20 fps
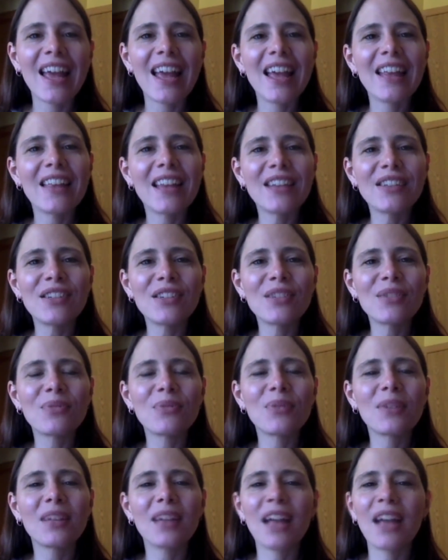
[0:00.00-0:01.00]
And that just
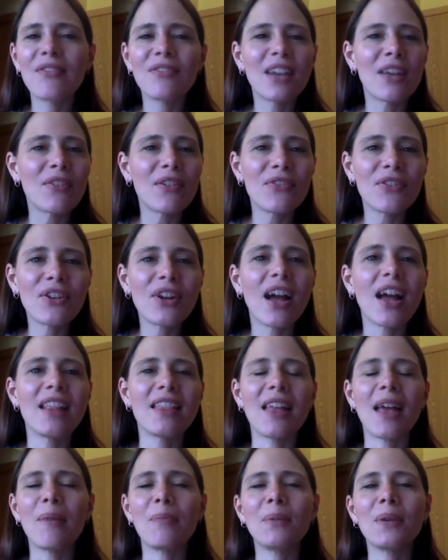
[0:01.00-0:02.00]
really, I've never
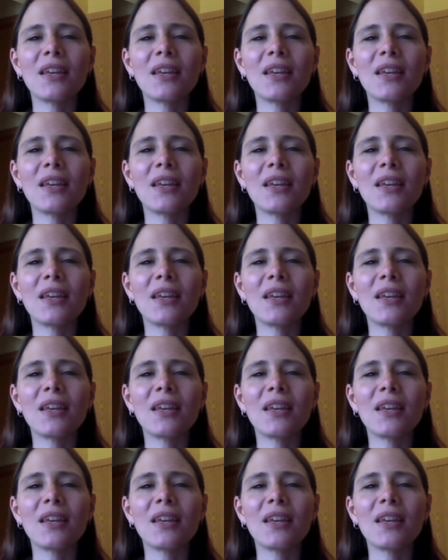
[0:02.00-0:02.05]
forgotten that,